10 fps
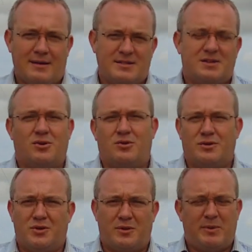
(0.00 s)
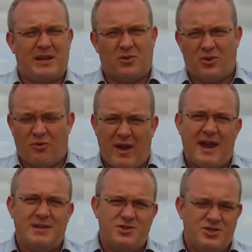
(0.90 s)
So, you know, depending on your
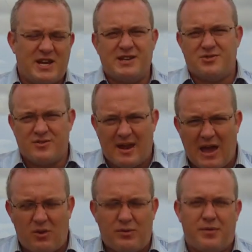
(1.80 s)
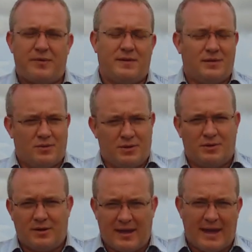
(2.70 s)
age and gender and health, you know, you
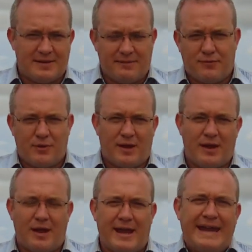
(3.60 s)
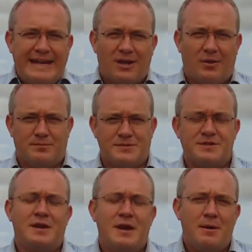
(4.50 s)
could get different
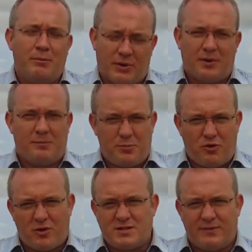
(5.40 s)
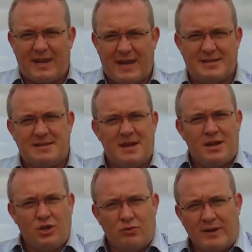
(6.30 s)
incomes. But the crux of it is
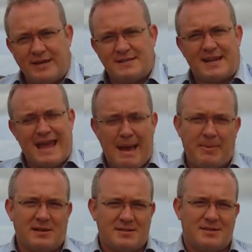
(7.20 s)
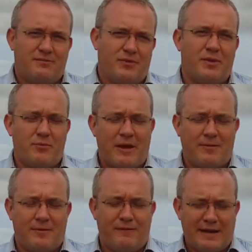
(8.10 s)
you release a capital sum from the
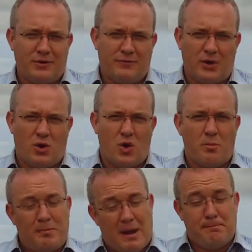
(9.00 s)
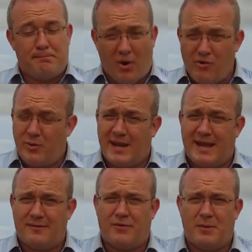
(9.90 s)
value of your home by borrowing
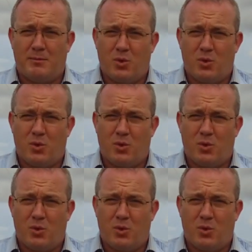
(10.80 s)
it from a